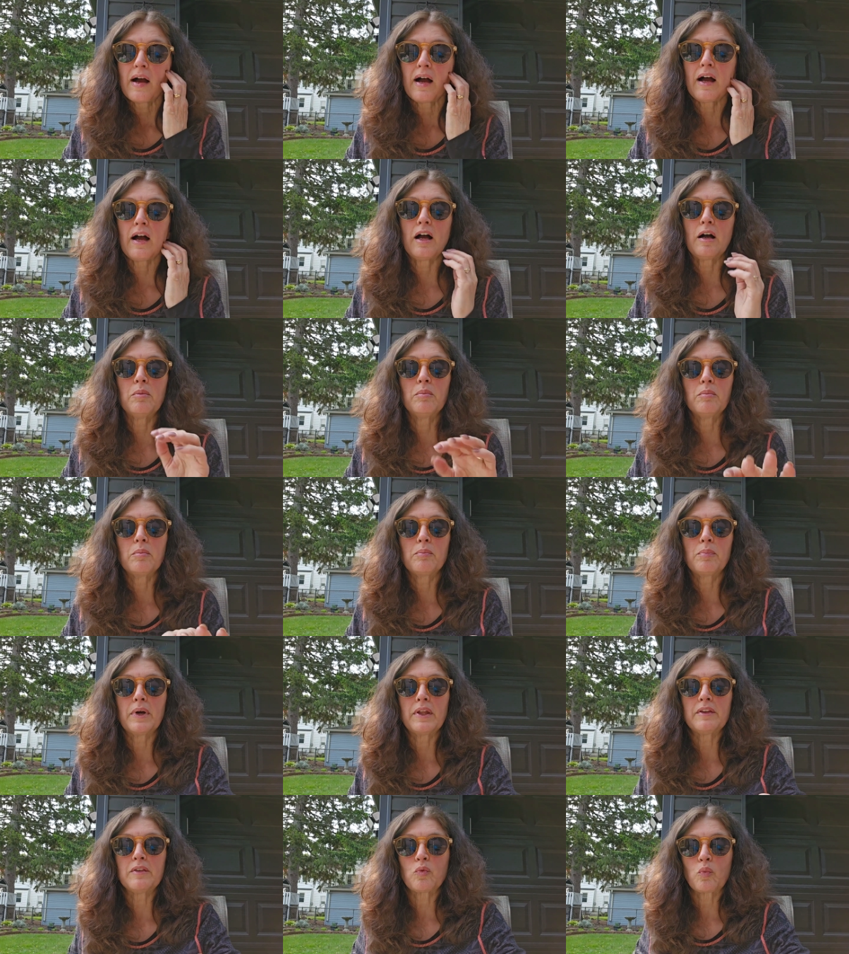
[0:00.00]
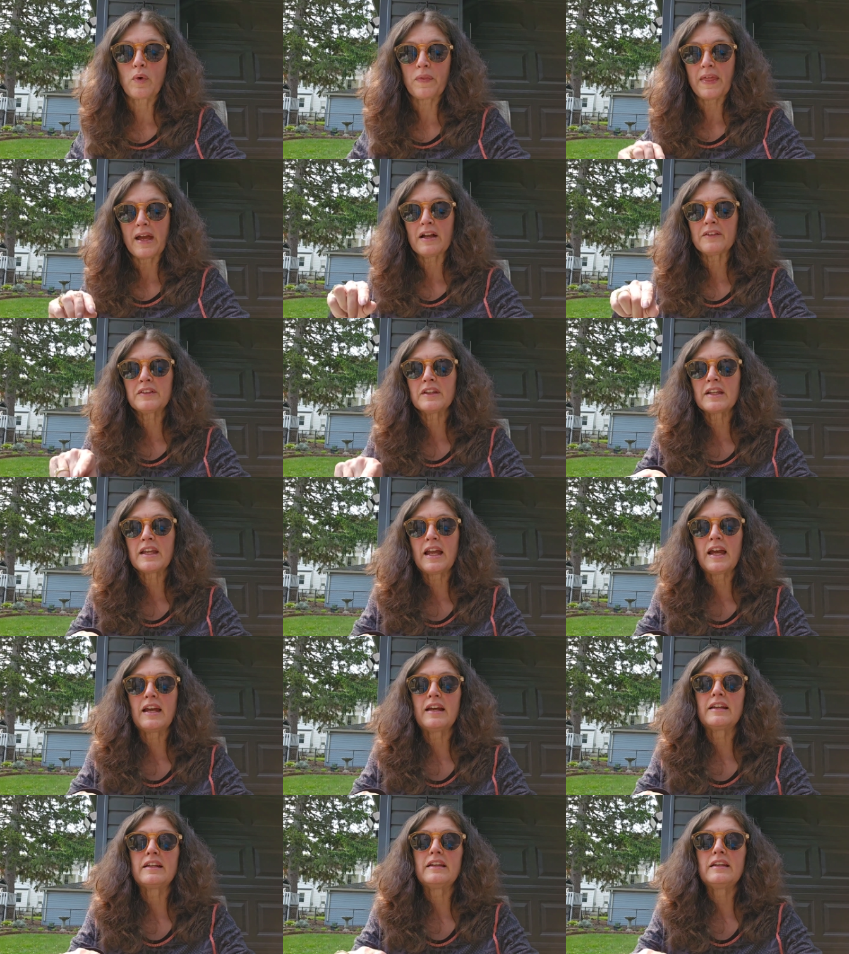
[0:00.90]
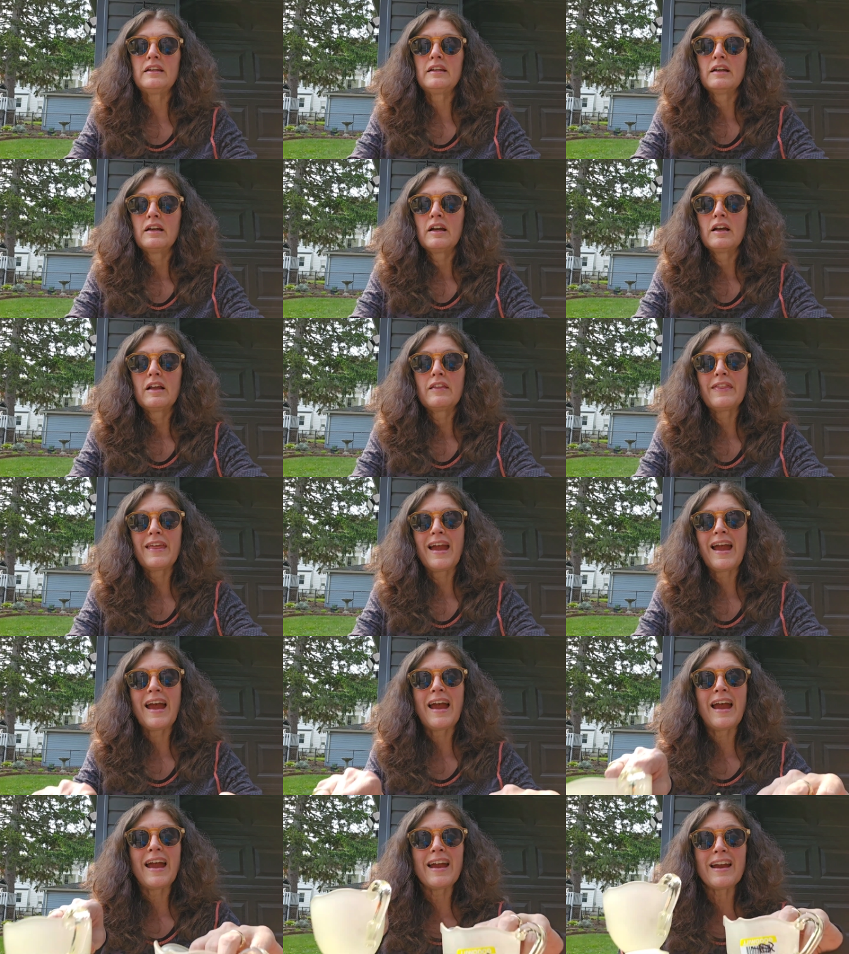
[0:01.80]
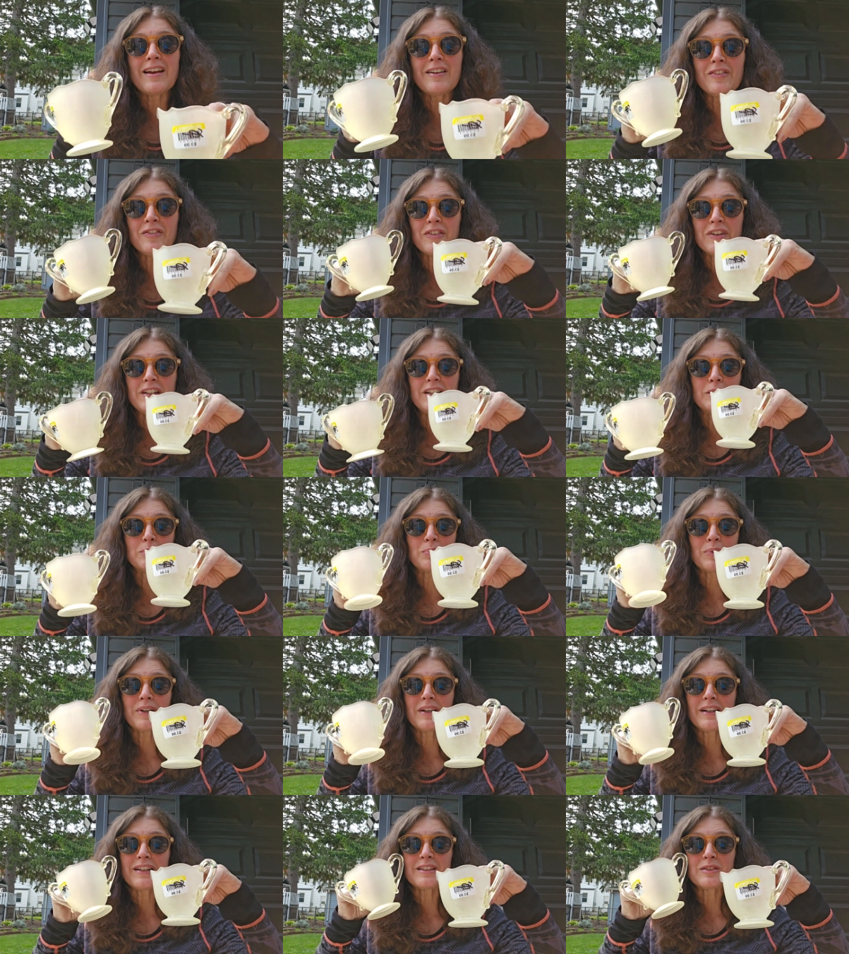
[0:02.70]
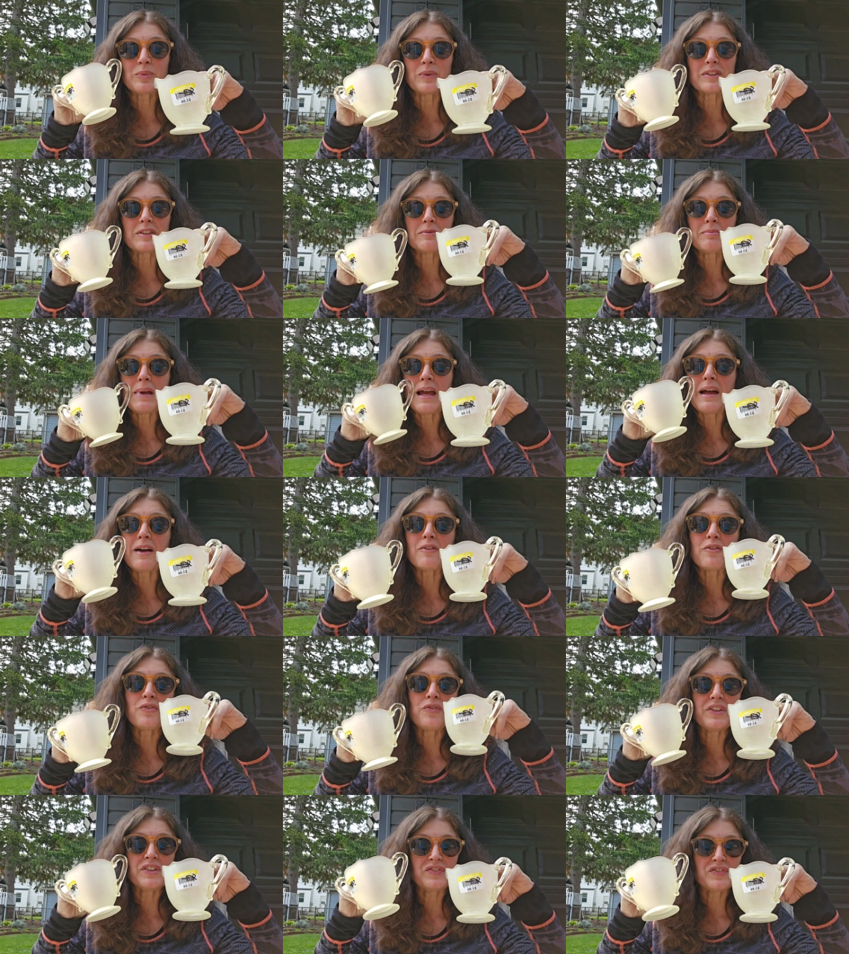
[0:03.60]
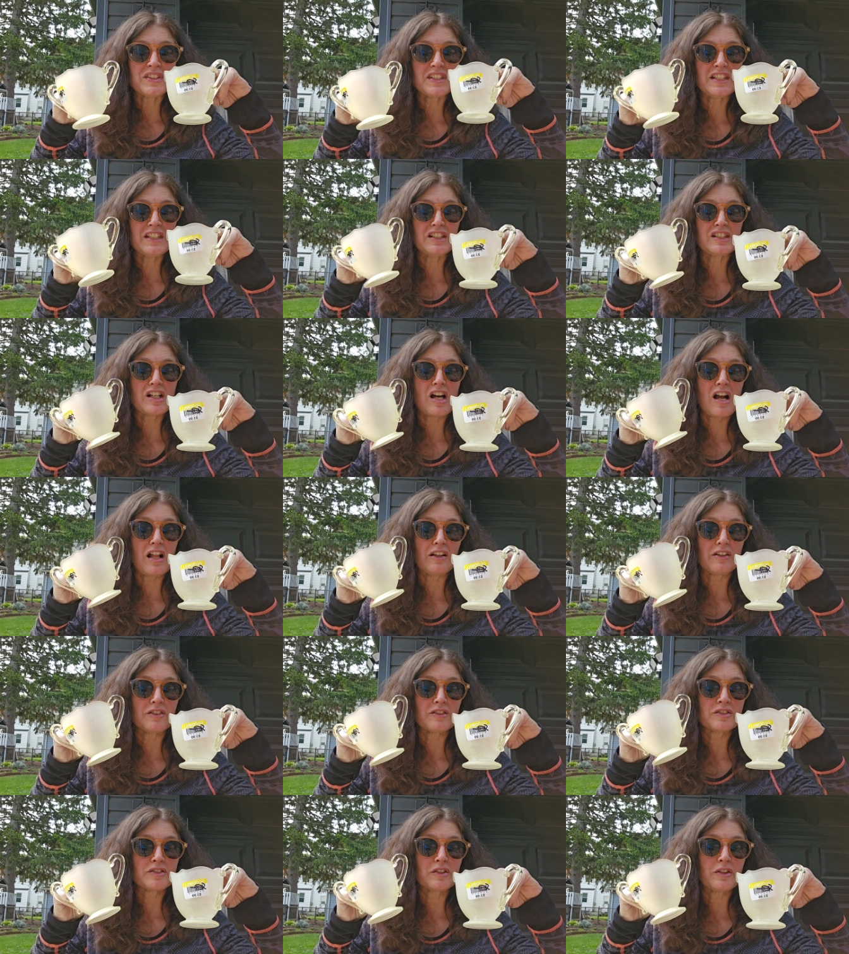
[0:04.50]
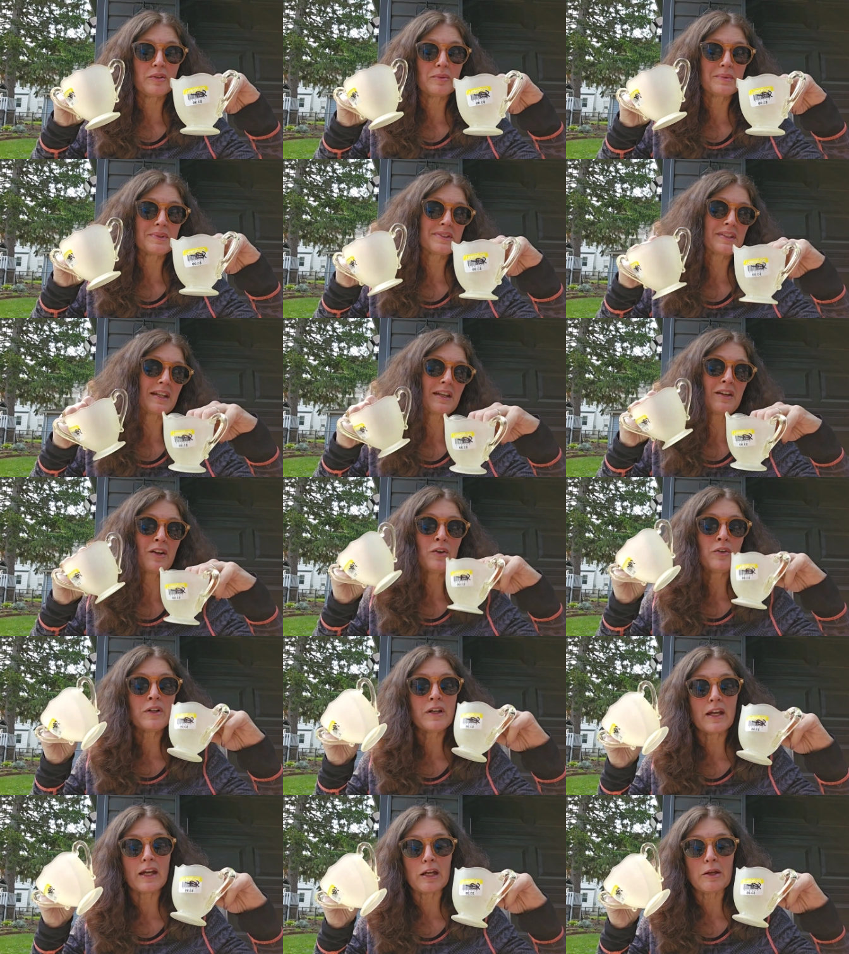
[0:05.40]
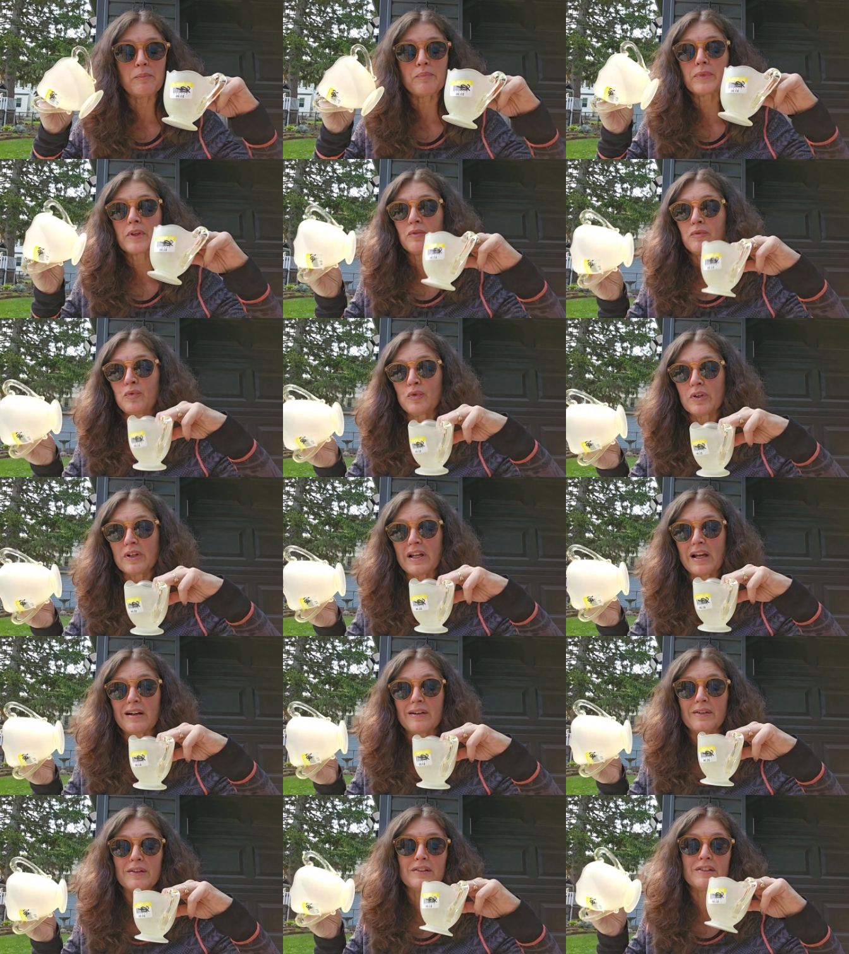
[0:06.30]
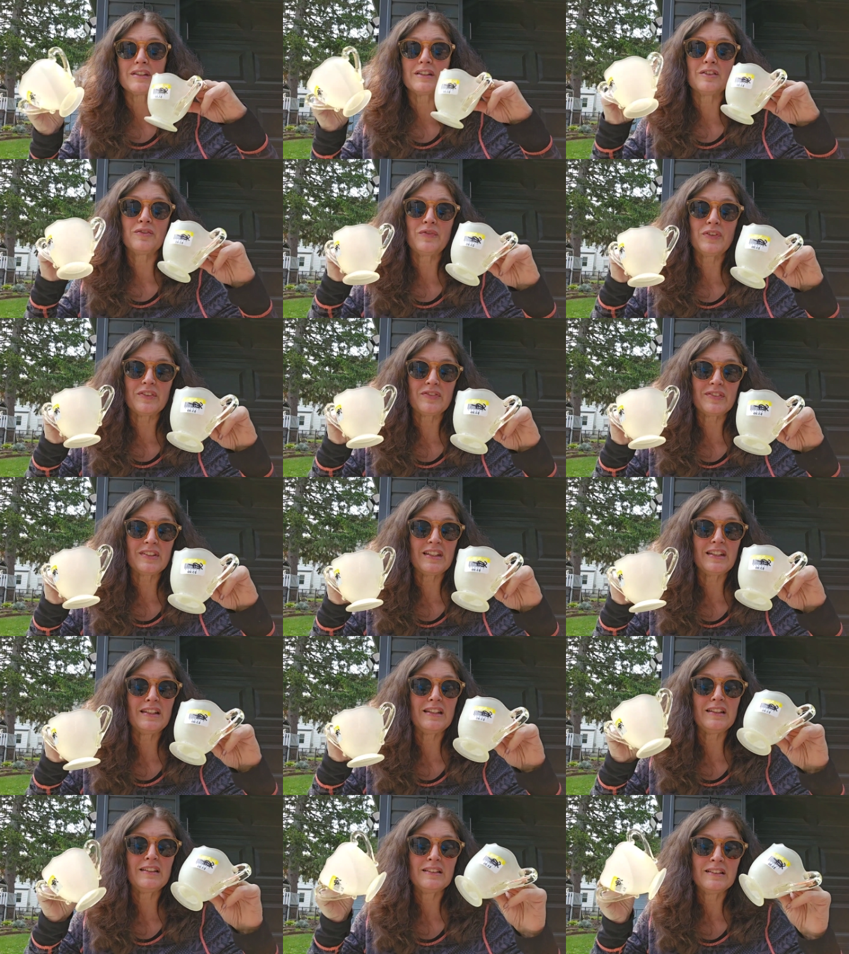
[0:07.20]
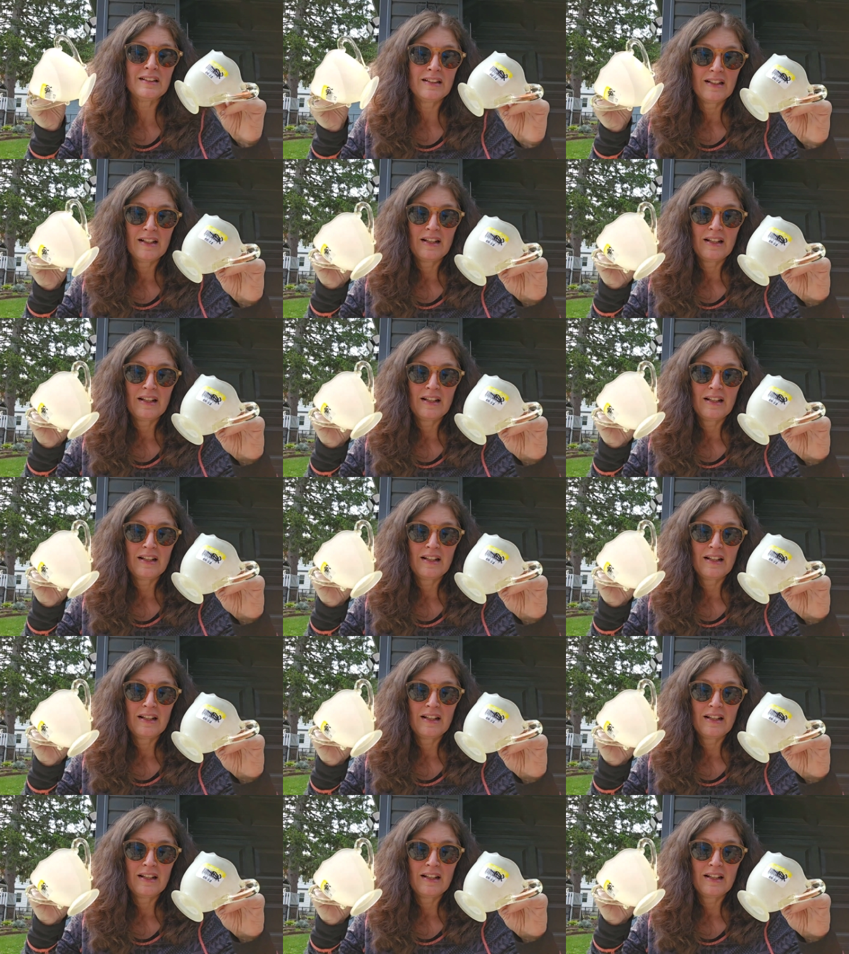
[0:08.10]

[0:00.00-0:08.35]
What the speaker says: But without the caddy, the average price was about $15. So I was like, okay, $4 into 15.